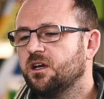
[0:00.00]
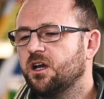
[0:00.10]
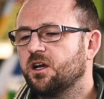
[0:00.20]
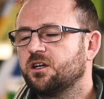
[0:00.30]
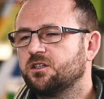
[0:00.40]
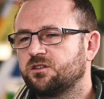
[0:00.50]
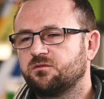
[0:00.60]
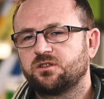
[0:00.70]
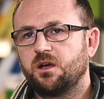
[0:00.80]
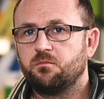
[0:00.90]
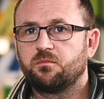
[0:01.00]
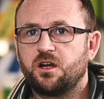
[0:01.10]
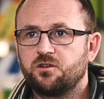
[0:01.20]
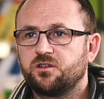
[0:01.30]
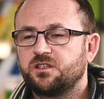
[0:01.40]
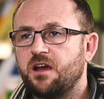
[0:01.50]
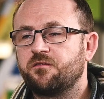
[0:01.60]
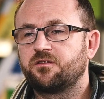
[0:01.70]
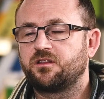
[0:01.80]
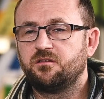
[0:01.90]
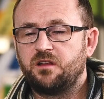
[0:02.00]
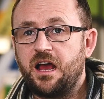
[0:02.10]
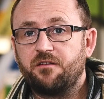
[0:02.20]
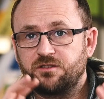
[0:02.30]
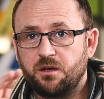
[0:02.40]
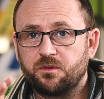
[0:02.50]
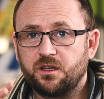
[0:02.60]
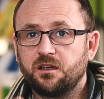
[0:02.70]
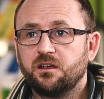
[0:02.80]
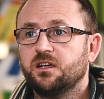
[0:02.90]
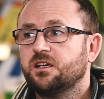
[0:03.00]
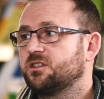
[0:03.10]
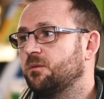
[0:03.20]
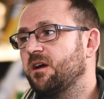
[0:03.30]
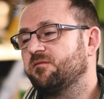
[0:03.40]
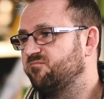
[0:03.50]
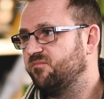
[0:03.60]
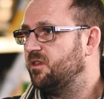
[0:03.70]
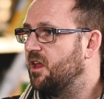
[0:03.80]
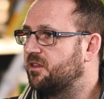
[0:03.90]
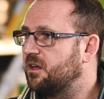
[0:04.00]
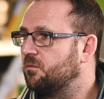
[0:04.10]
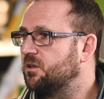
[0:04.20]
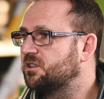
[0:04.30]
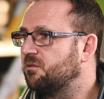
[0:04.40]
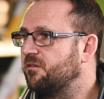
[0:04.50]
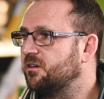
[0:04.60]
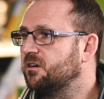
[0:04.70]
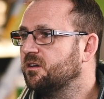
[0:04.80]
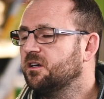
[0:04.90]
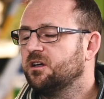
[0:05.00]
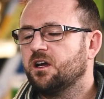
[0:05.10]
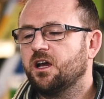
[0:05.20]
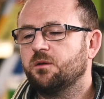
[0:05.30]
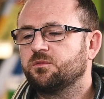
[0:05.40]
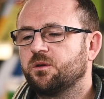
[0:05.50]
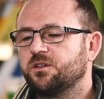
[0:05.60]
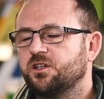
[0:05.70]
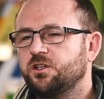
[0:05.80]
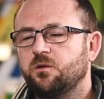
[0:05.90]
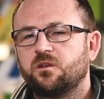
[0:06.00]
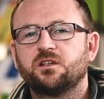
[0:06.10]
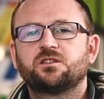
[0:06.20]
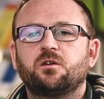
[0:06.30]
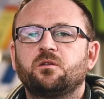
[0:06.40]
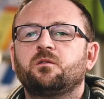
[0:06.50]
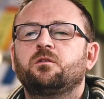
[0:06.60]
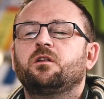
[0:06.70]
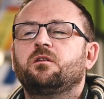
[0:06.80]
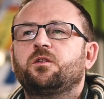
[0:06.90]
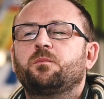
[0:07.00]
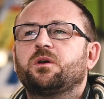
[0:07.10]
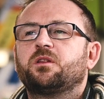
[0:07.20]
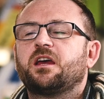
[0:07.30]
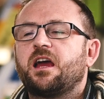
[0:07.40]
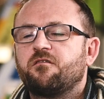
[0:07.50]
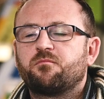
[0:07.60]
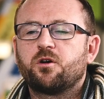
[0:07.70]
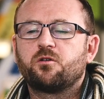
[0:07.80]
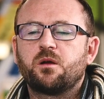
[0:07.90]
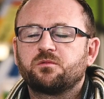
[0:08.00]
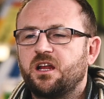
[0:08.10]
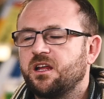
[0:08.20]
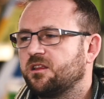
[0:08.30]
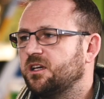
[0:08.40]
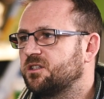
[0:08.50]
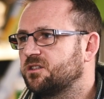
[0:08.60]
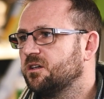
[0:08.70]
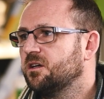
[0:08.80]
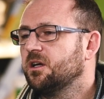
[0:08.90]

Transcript: because mm-hmm. Some countries have something, some have nothing whatsoever. So it's a new thing. So, but they have programs like this,